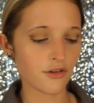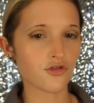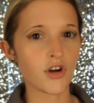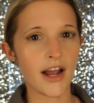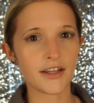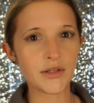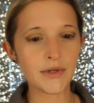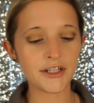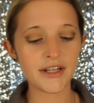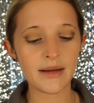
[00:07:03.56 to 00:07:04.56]
dry in the
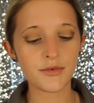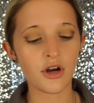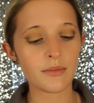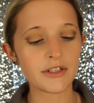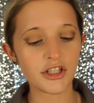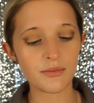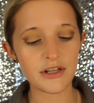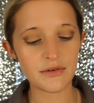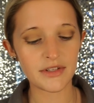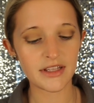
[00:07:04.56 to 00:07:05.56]
wintertime, so I'll just be
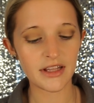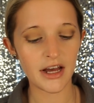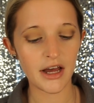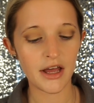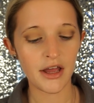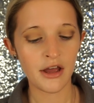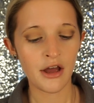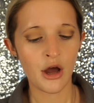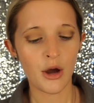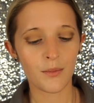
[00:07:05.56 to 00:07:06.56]
using the
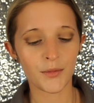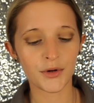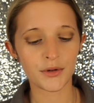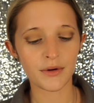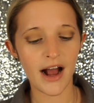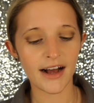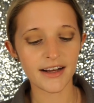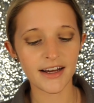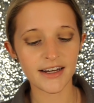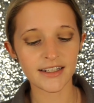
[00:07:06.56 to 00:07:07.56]

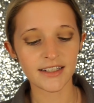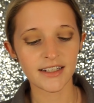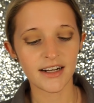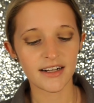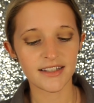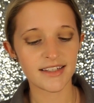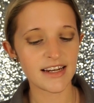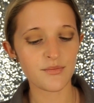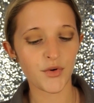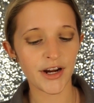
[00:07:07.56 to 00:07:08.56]
Maraca
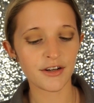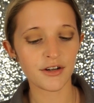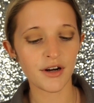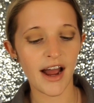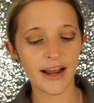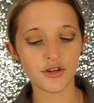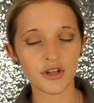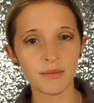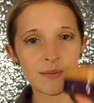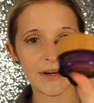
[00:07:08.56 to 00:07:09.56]
Sea Brightener Eye
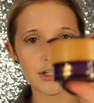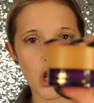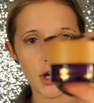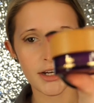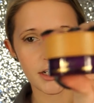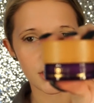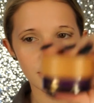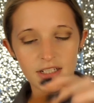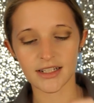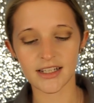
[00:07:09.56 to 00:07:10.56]
Treatment by Tarte, and it just
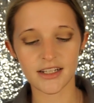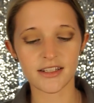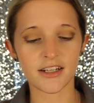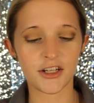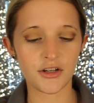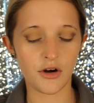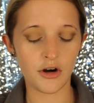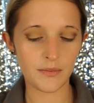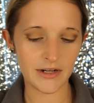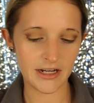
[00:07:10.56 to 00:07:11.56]
looks like this, and then you
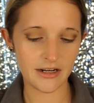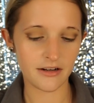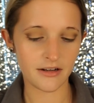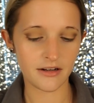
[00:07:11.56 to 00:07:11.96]
open it,